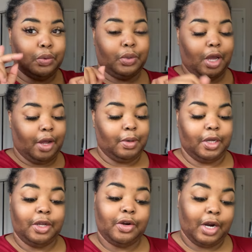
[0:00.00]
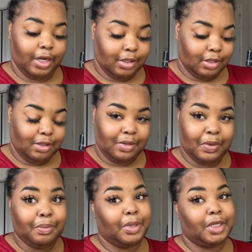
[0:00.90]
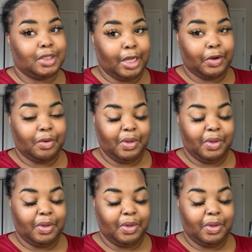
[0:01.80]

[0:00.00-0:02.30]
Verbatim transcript: Oh, y'all, I'm looking crazy, but it's not gonna